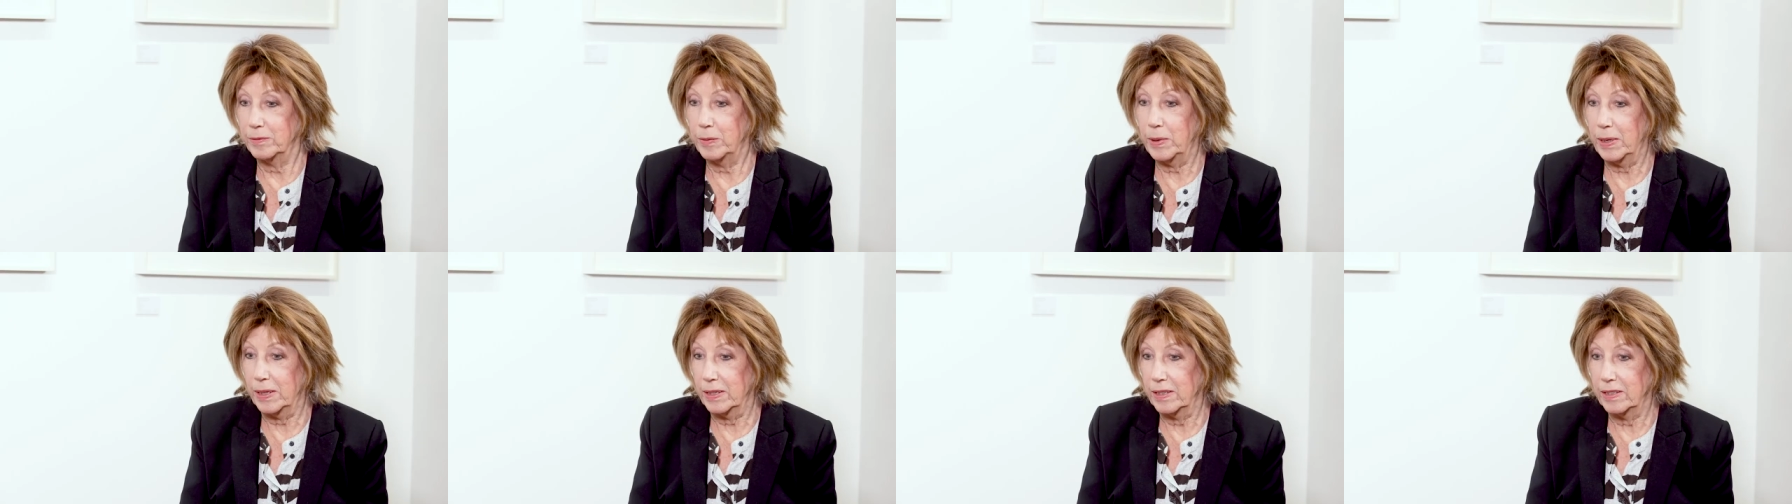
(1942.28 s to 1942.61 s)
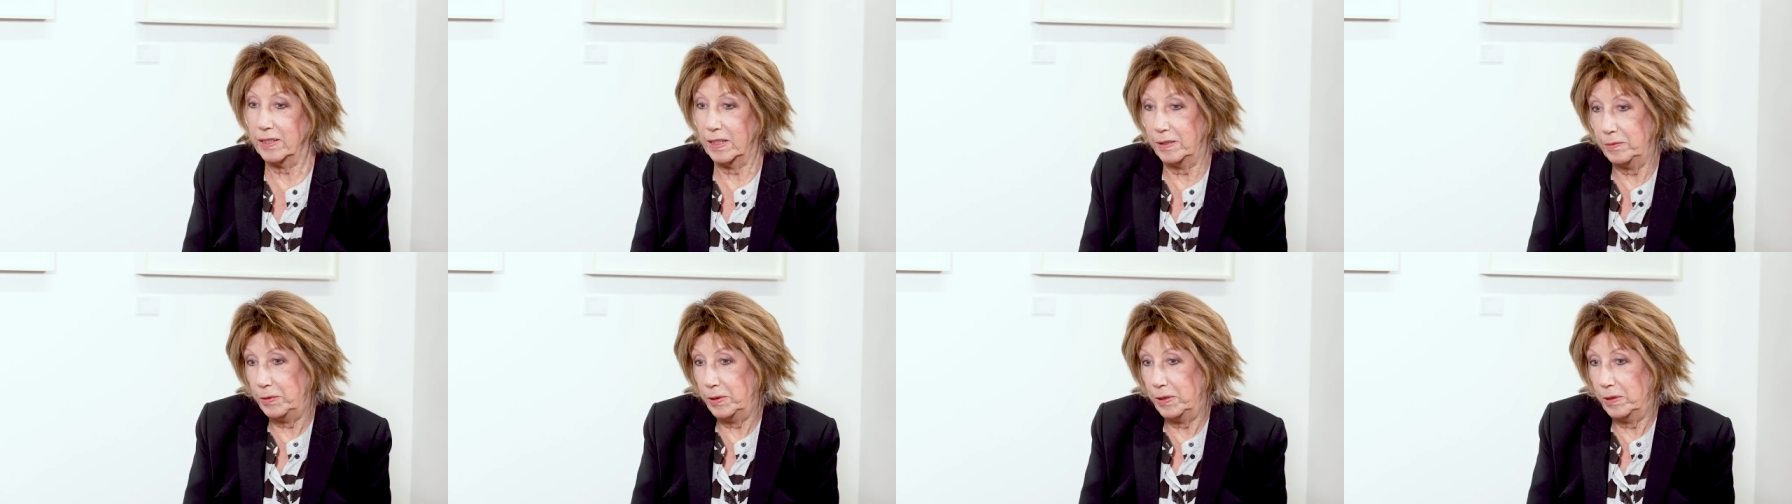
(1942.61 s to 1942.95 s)

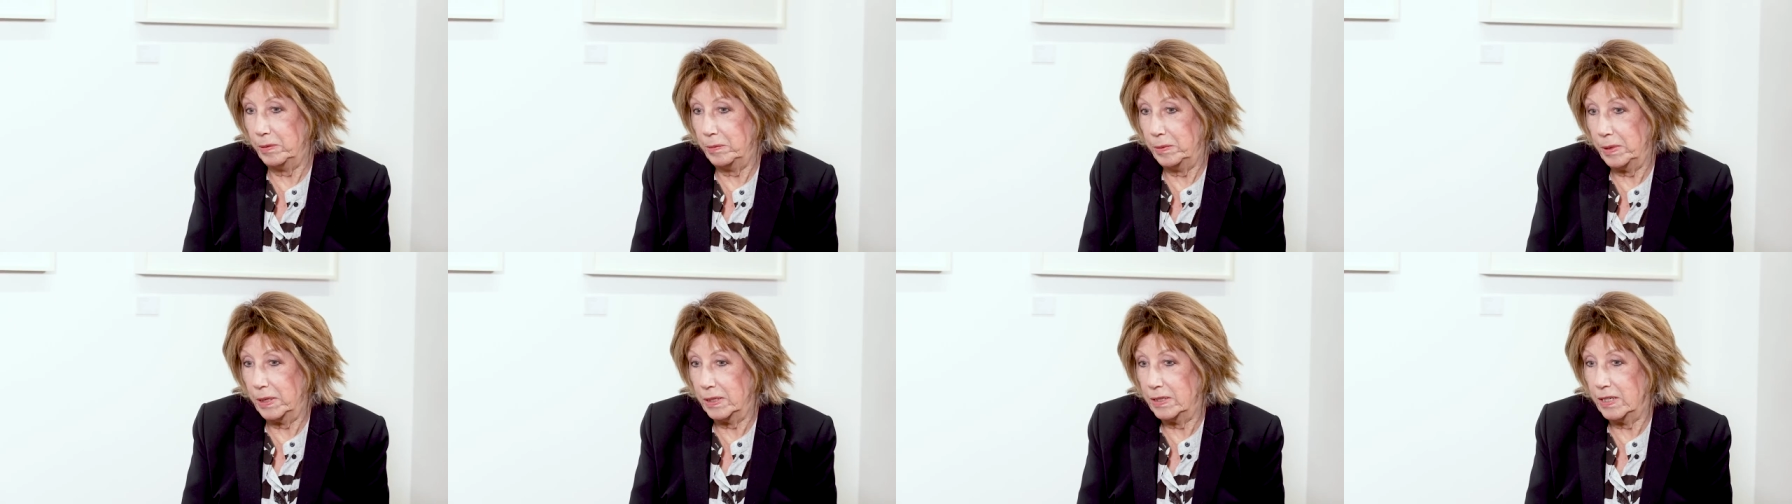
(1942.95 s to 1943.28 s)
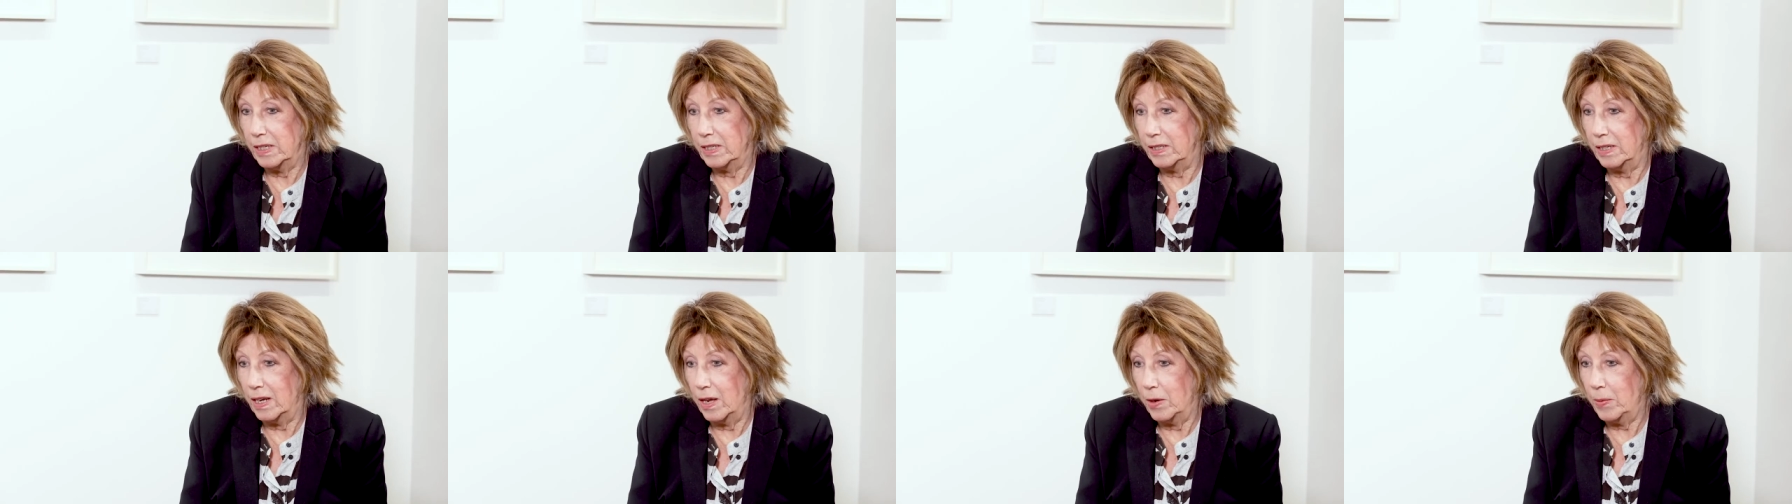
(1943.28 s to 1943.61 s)
Well, you know, I
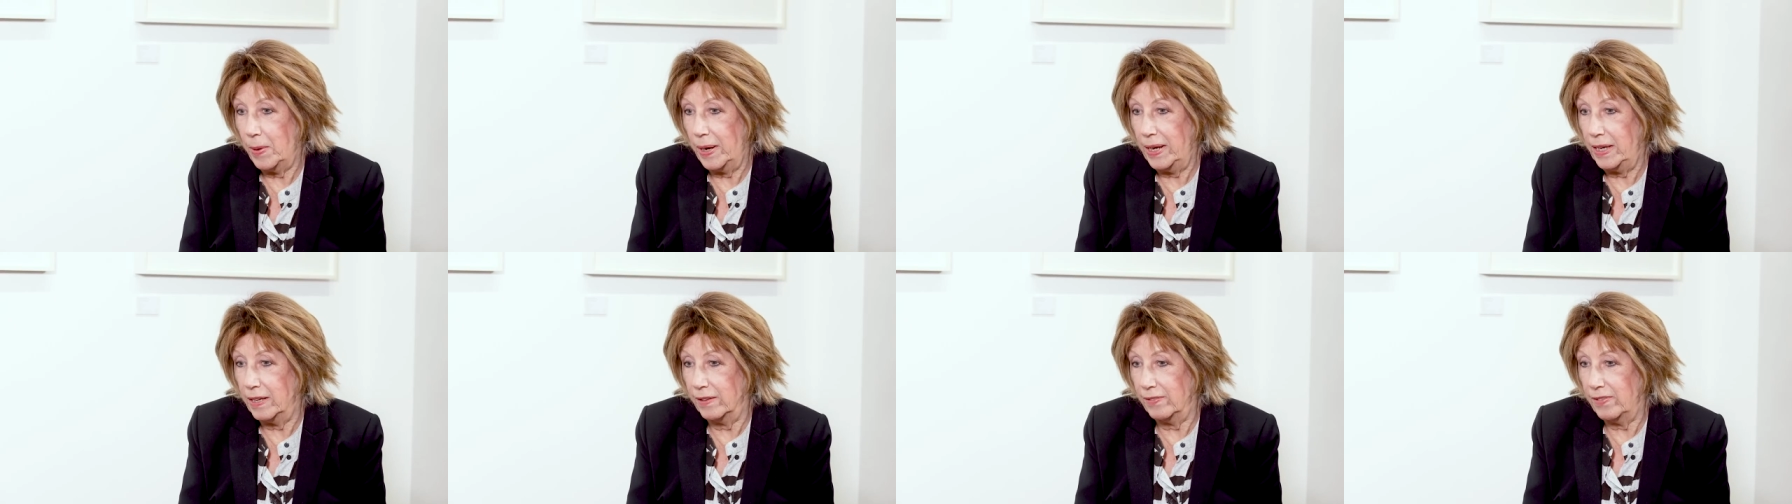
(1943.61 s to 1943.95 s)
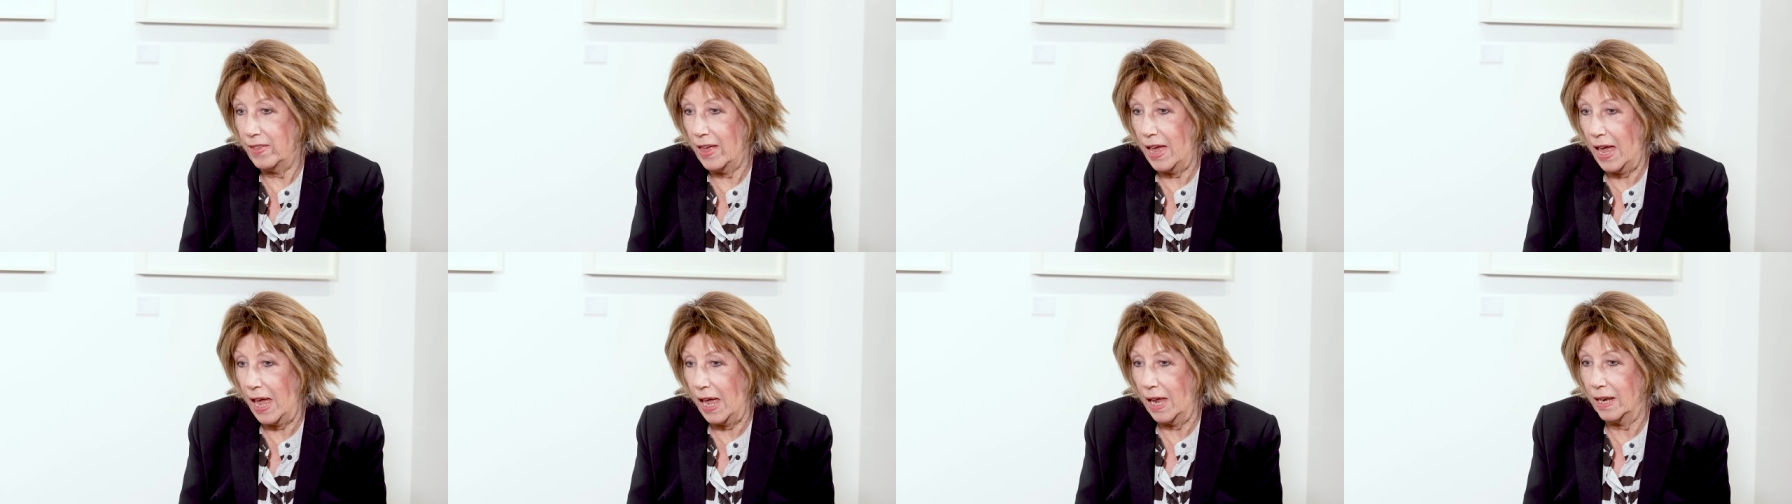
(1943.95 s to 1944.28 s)
didn't know any of
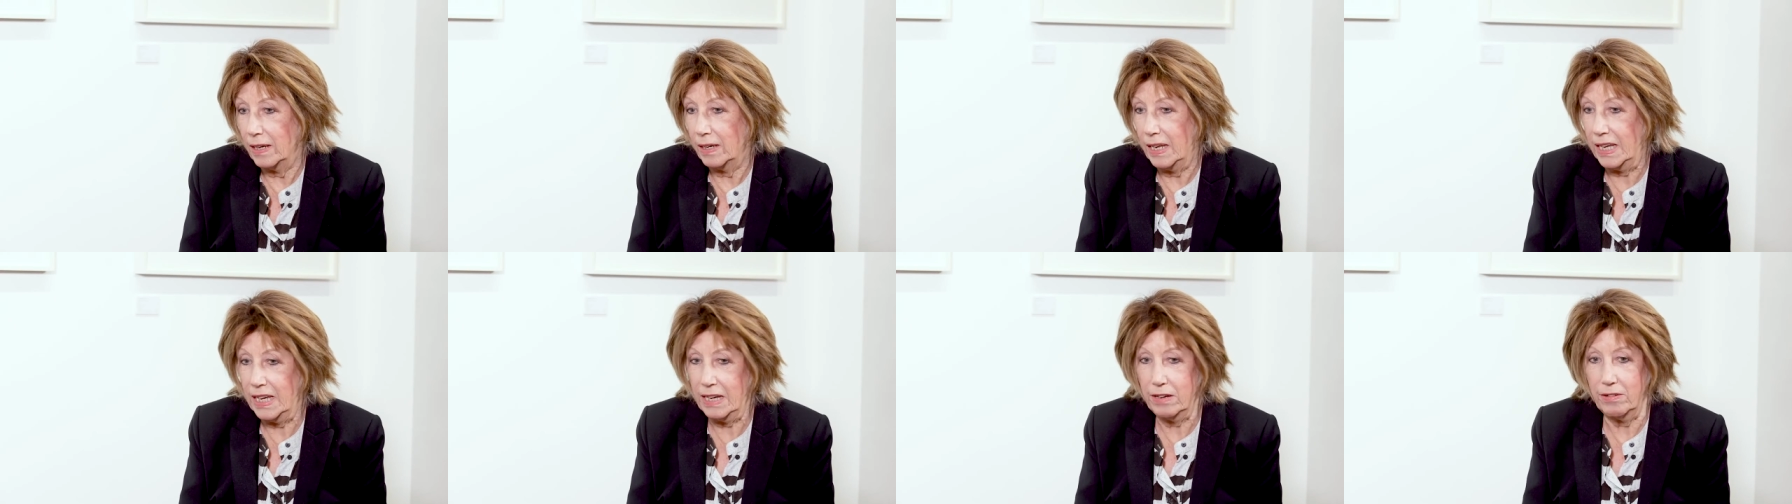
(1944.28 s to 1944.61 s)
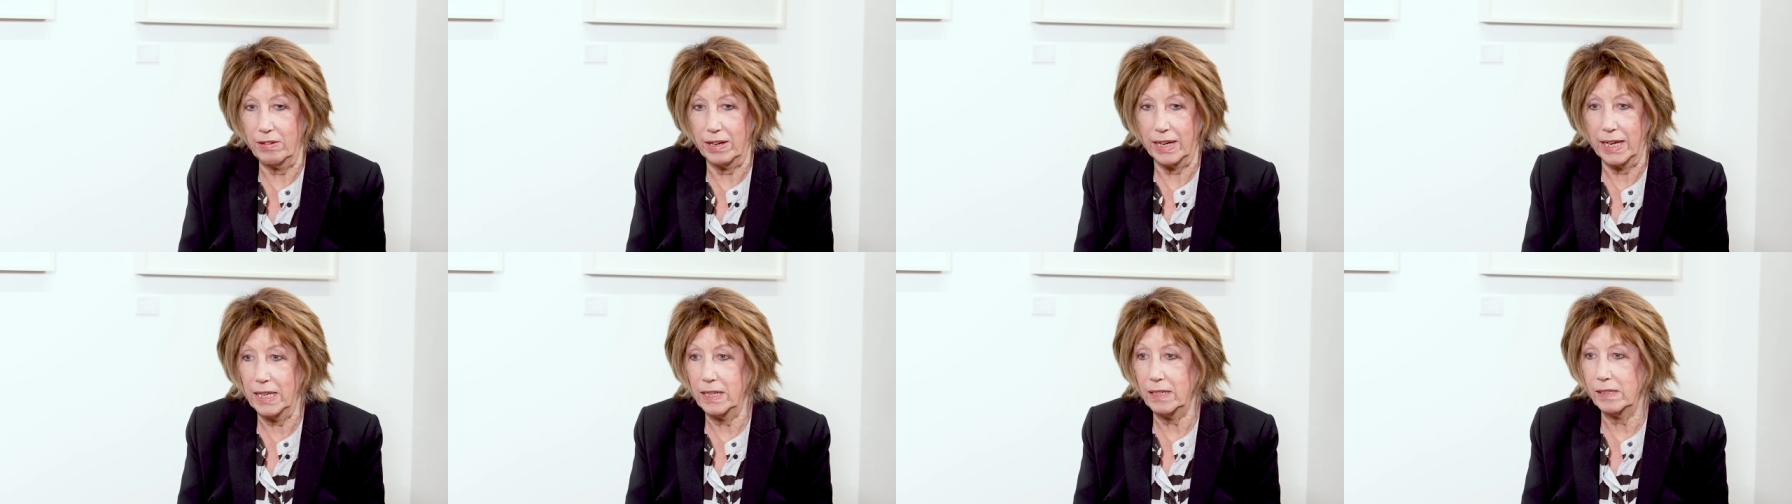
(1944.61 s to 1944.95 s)
that
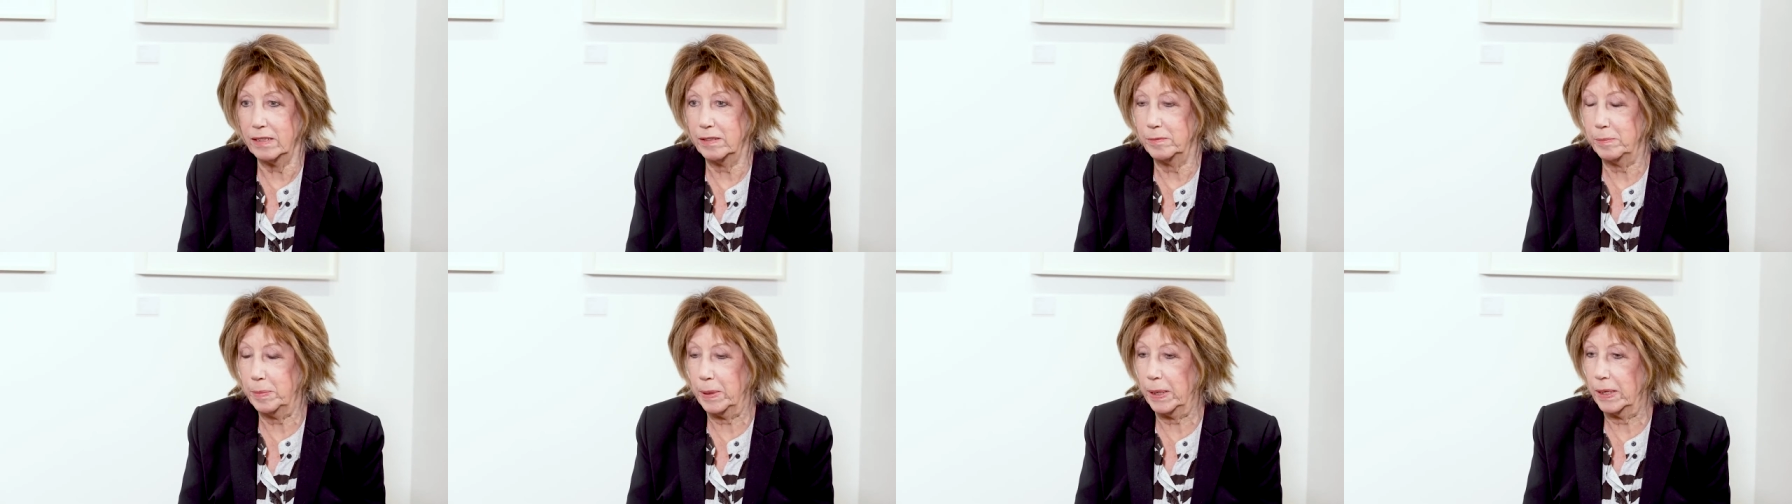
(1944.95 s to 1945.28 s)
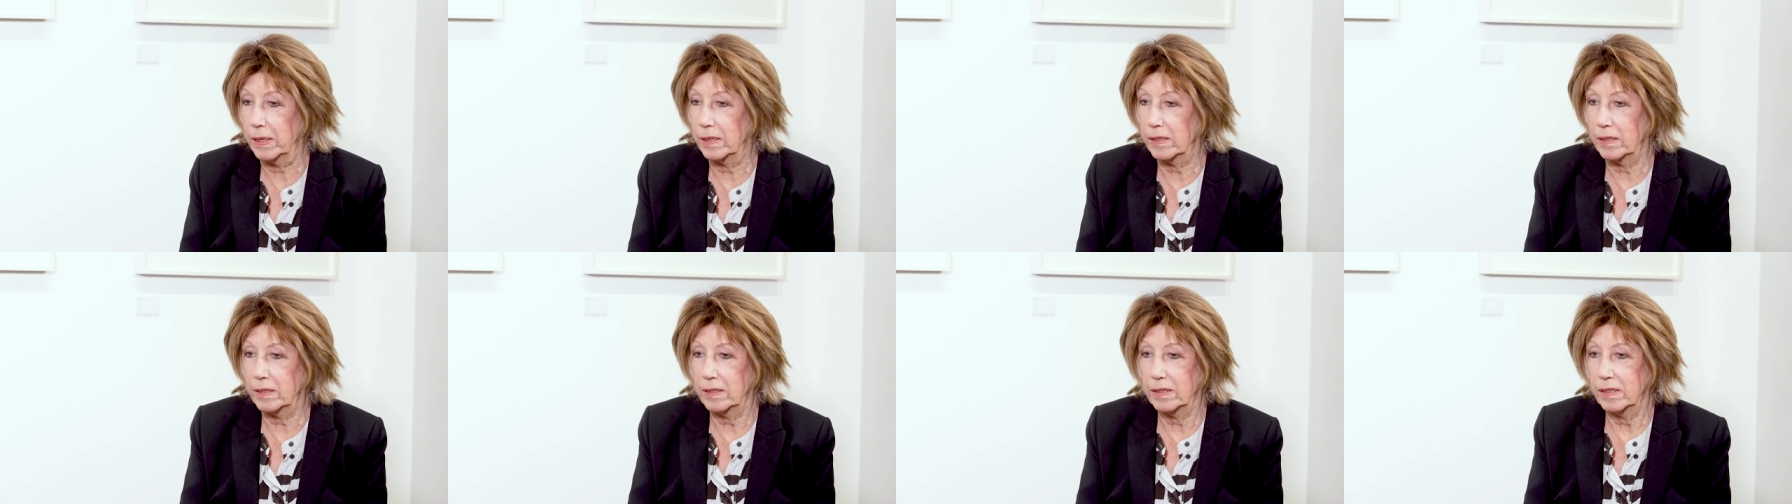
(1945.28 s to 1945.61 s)
hearing it,
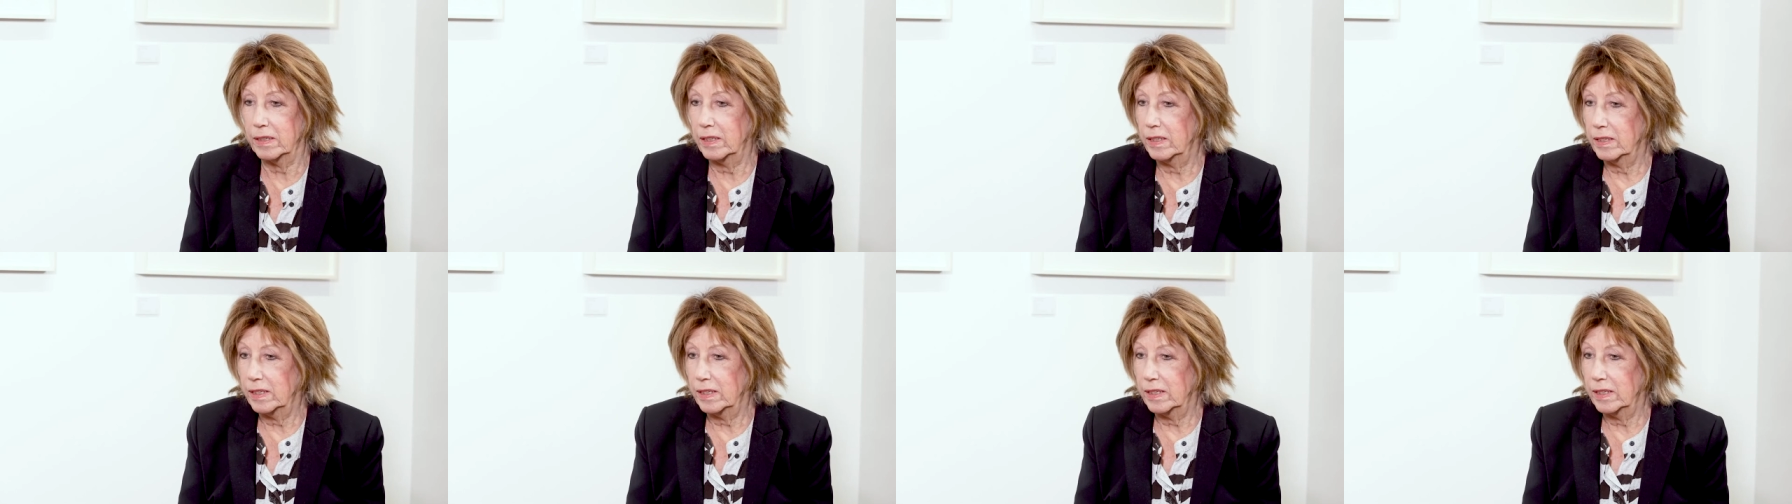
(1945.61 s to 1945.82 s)
but